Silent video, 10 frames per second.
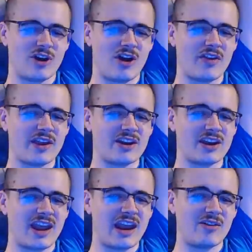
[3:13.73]
are they going to
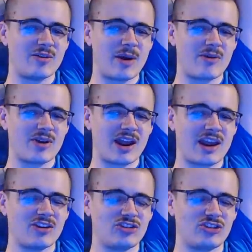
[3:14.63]
care about
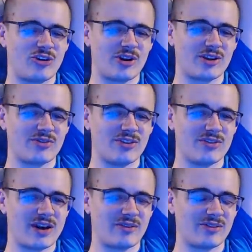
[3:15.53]
getting strike
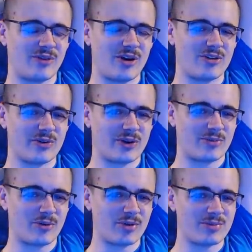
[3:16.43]
further down the road and they'll
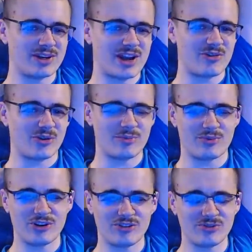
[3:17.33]
probably be dead or in
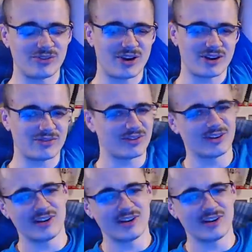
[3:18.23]
prison for life?